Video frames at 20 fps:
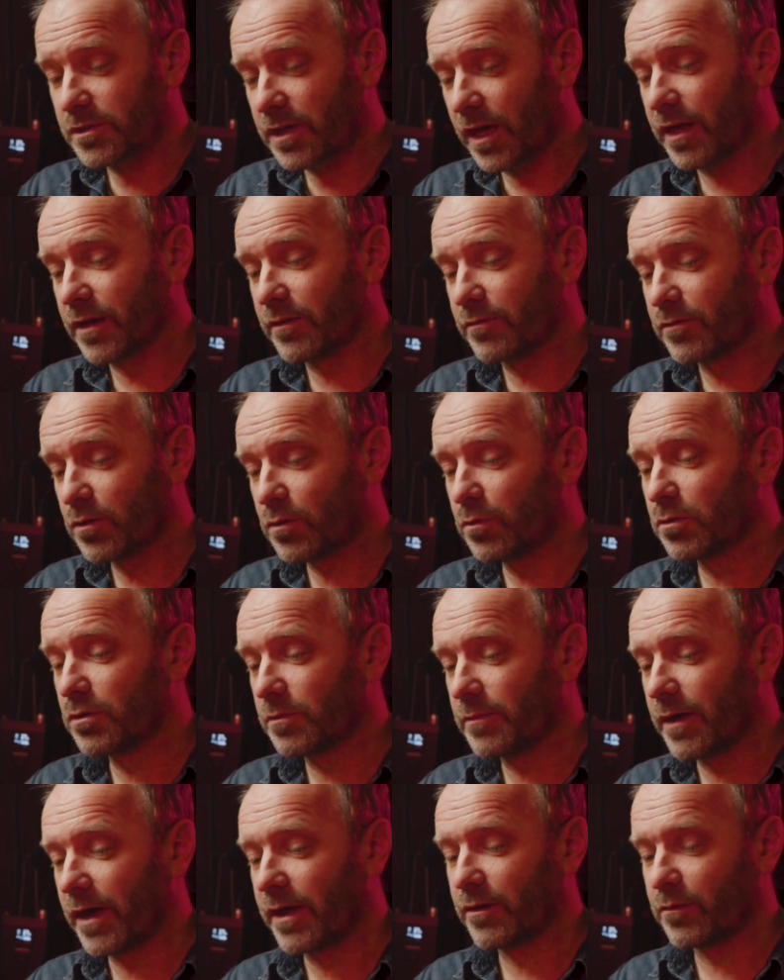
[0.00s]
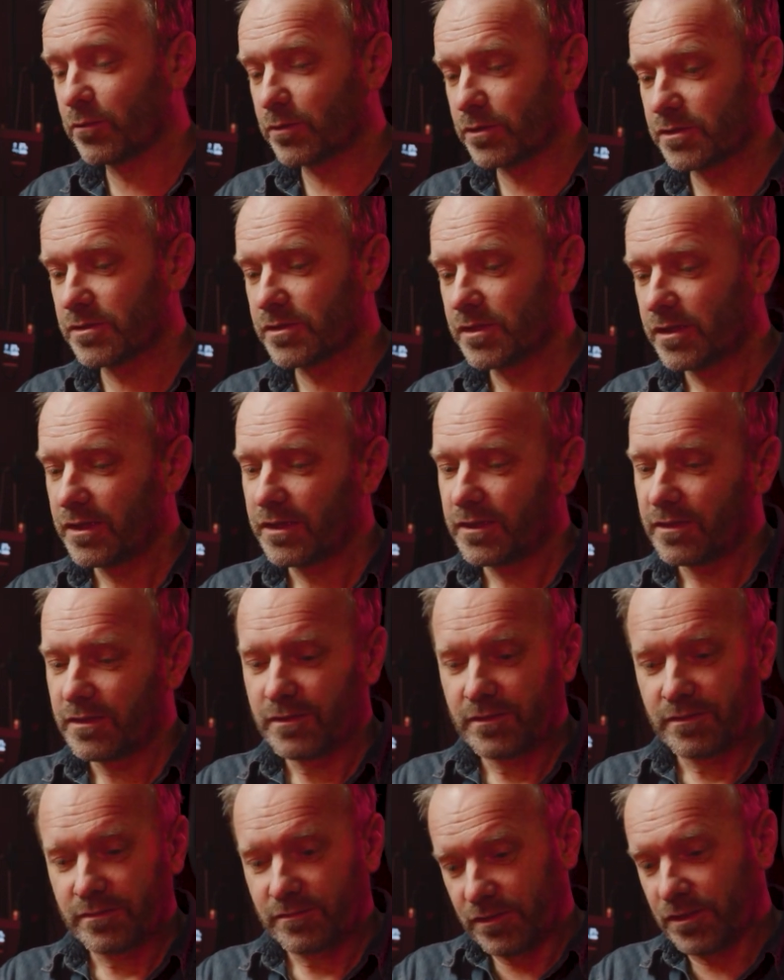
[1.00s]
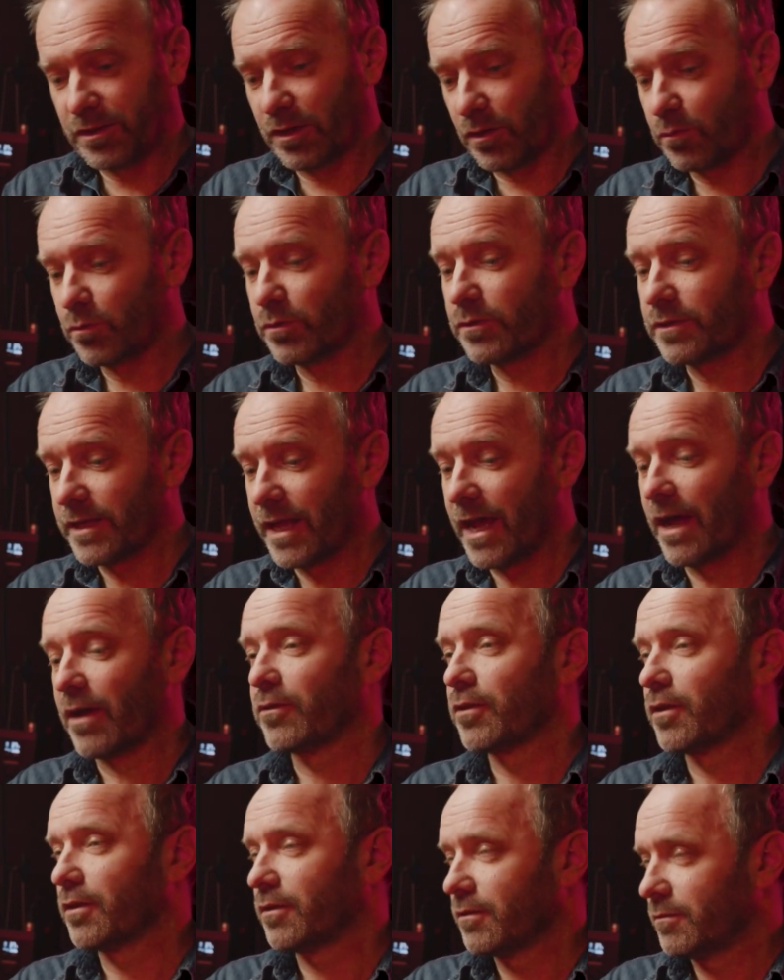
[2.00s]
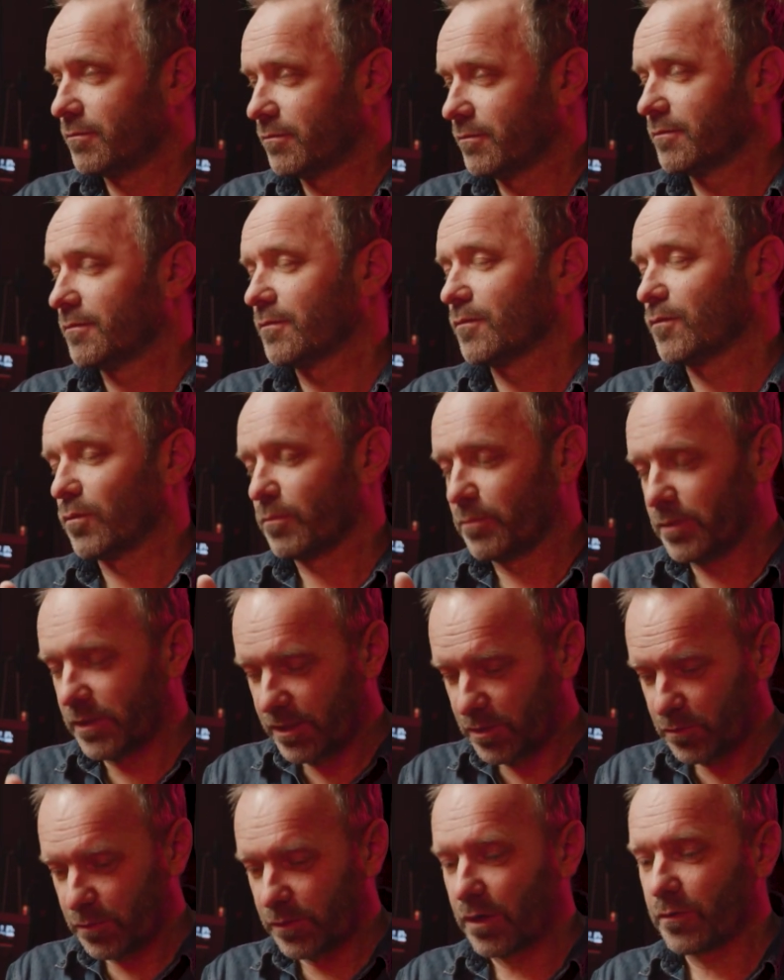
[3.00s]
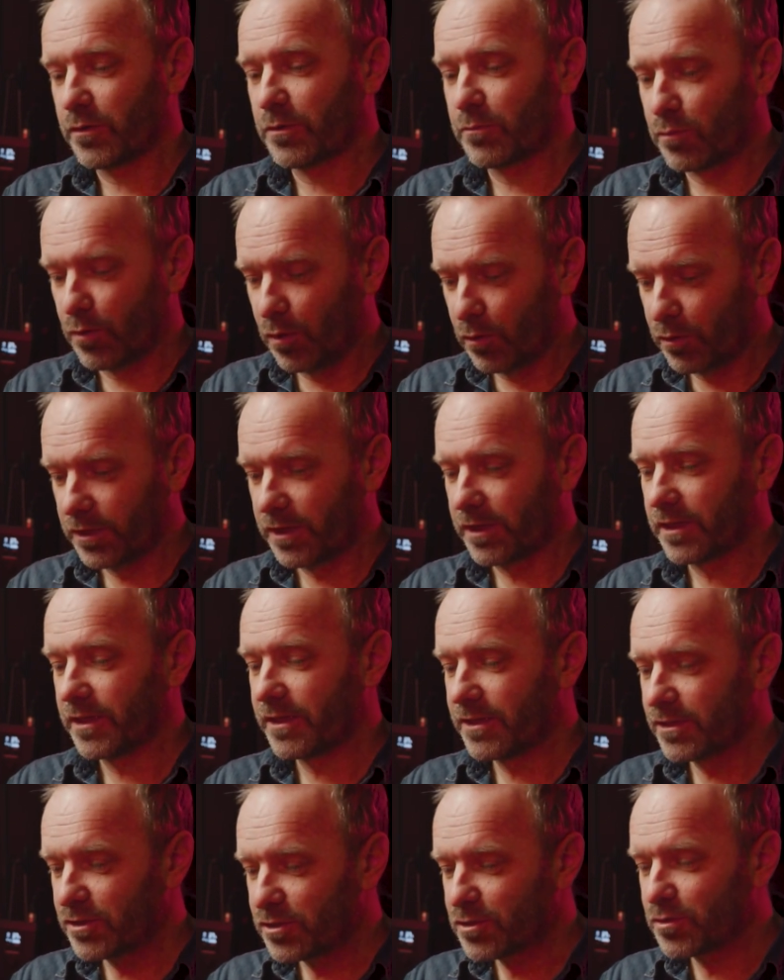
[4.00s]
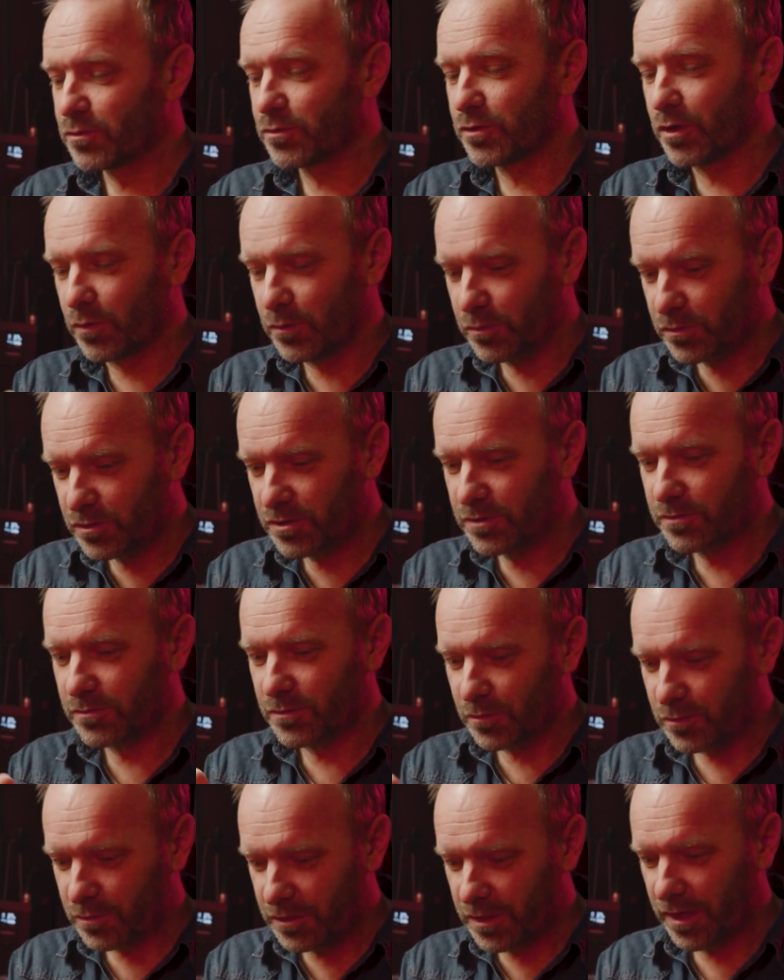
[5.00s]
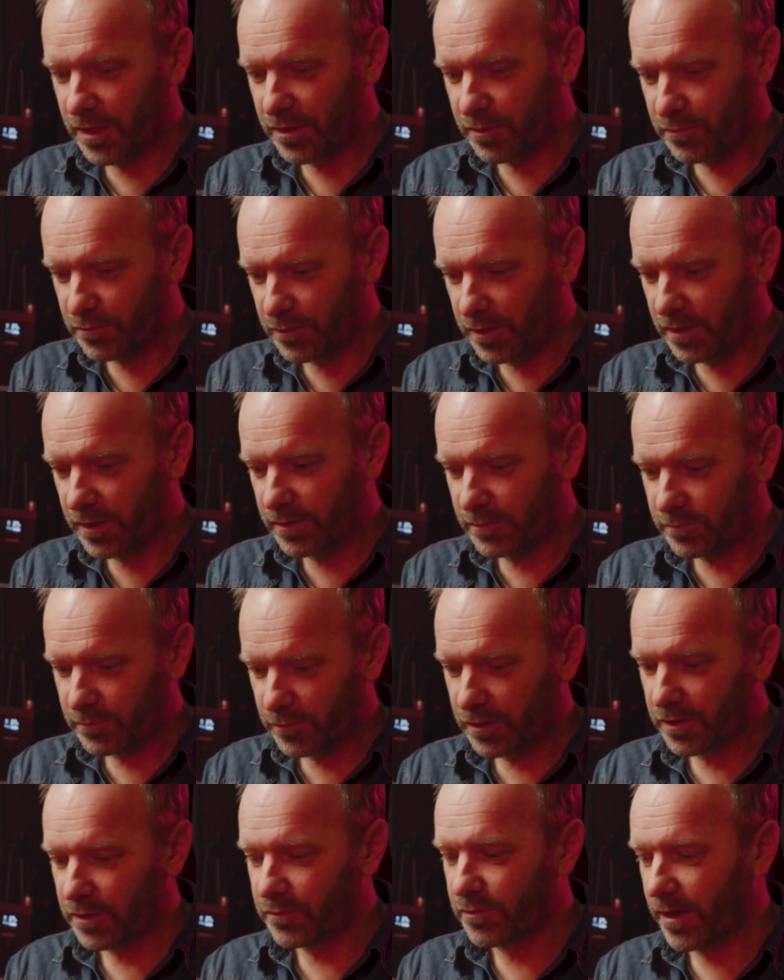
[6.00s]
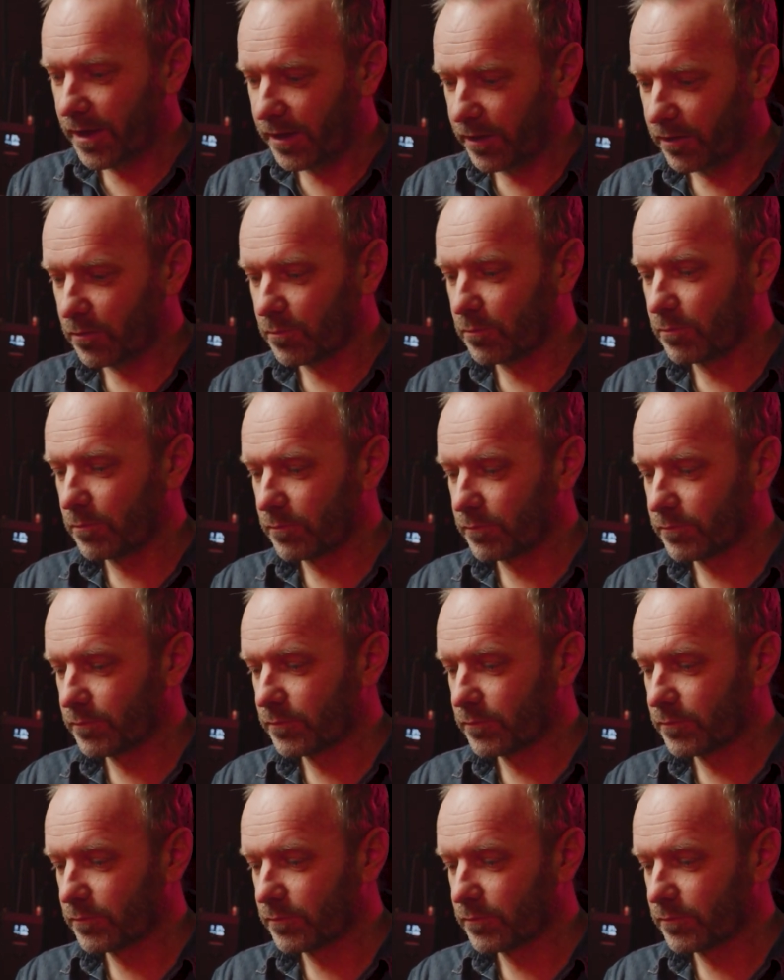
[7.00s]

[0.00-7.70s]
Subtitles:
was kind of cool about it was, now that, because we'd already broken it into those kind of cliffhanger,